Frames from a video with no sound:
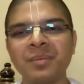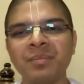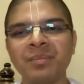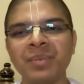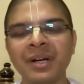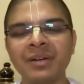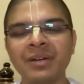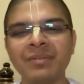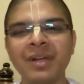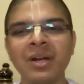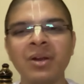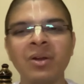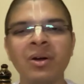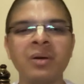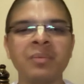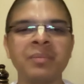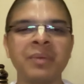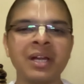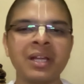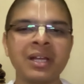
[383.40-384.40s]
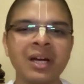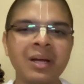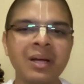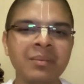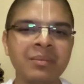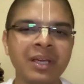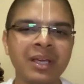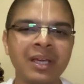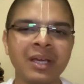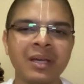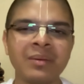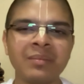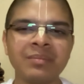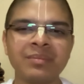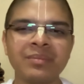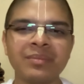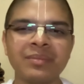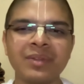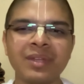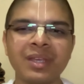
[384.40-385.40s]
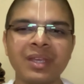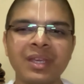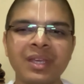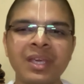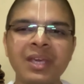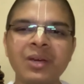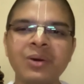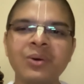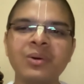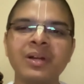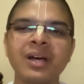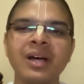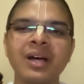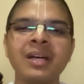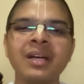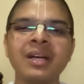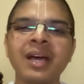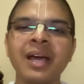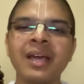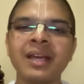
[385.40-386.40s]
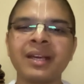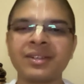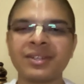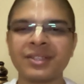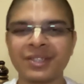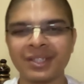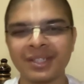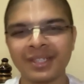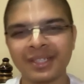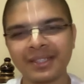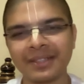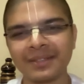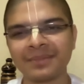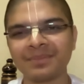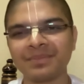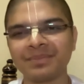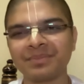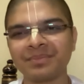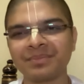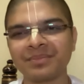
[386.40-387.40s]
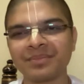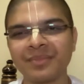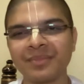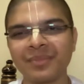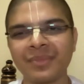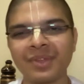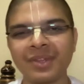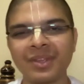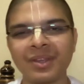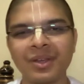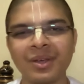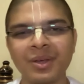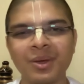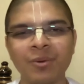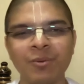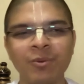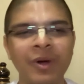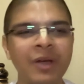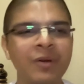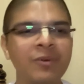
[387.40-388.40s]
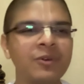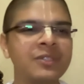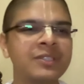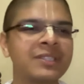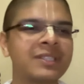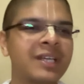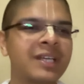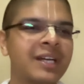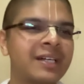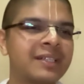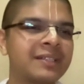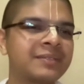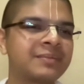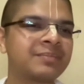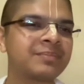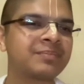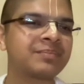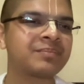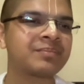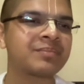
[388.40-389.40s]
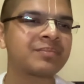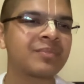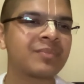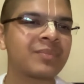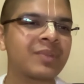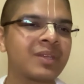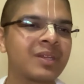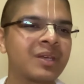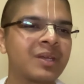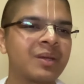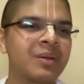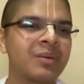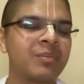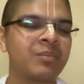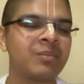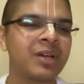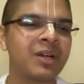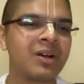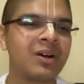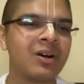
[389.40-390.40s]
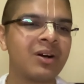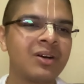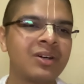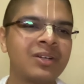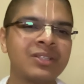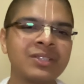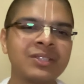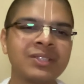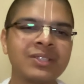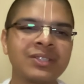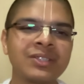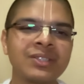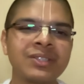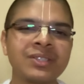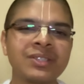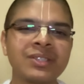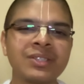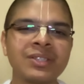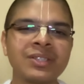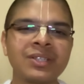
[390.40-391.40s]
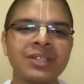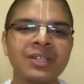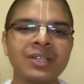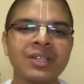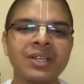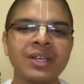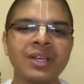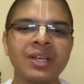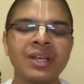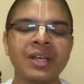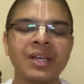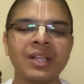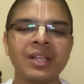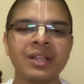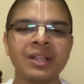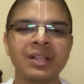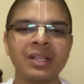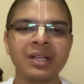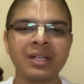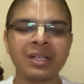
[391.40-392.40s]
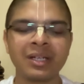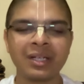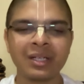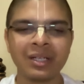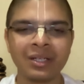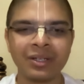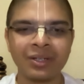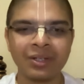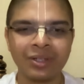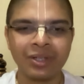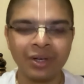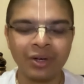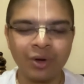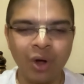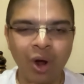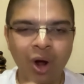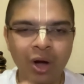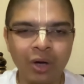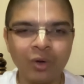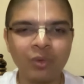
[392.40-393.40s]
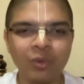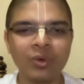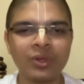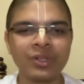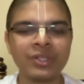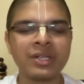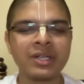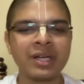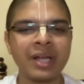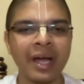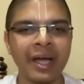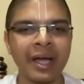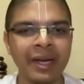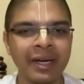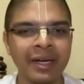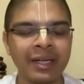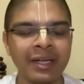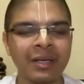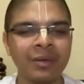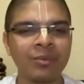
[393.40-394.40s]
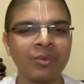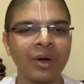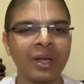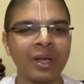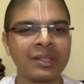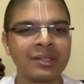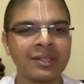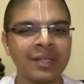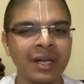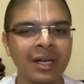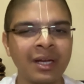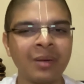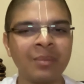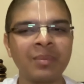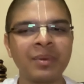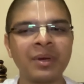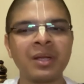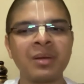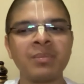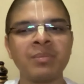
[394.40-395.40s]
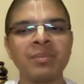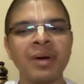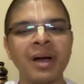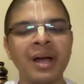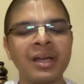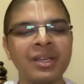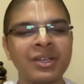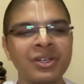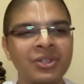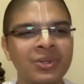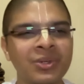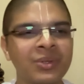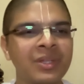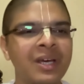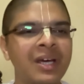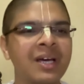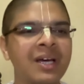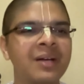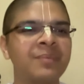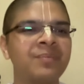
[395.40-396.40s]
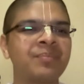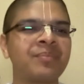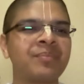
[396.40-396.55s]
But when Lord Balaram came, he could untie Krishna. Why was that? Because the, the knot was tied in Vatsalya Prem by Yashoda.